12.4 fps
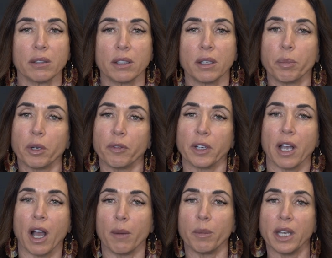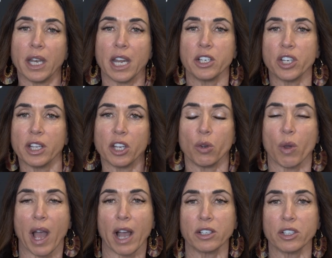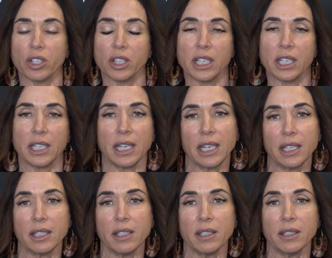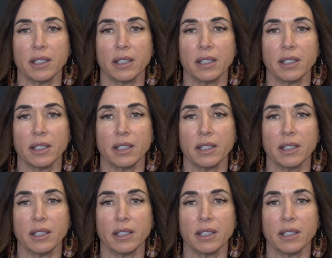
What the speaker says: the perfect combination that you actually need,